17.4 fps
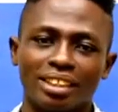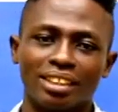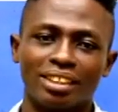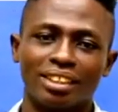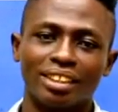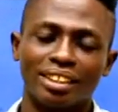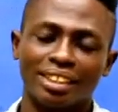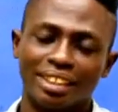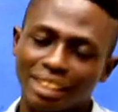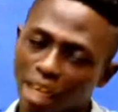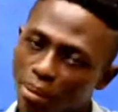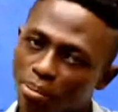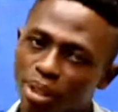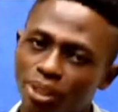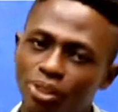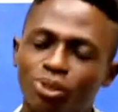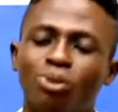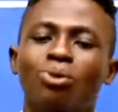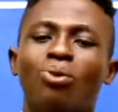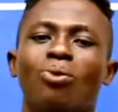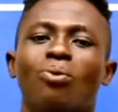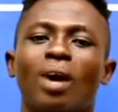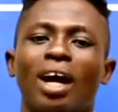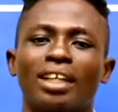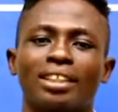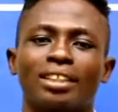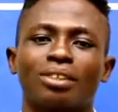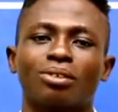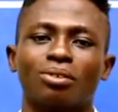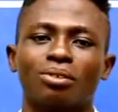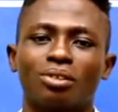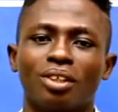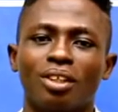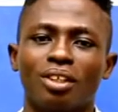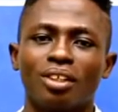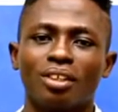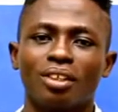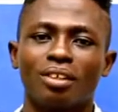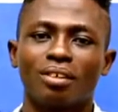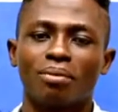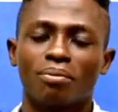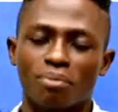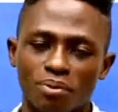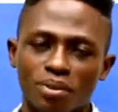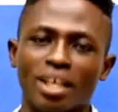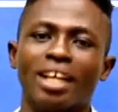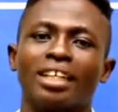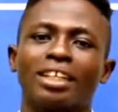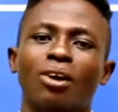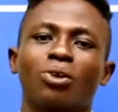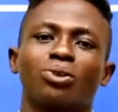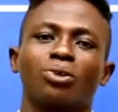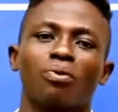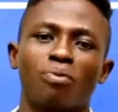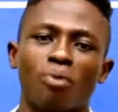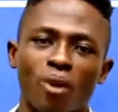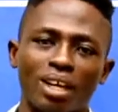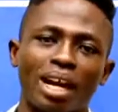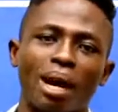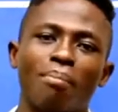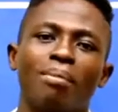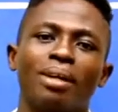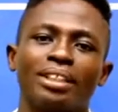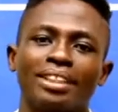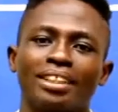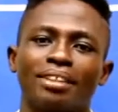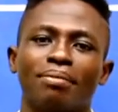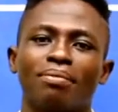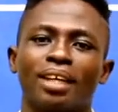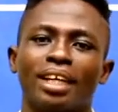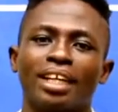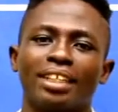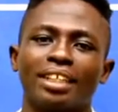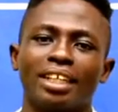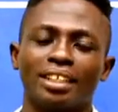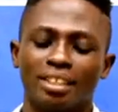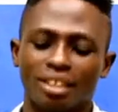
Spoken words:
It's numbers in no guasano. Friend, also for numbers in the fair then.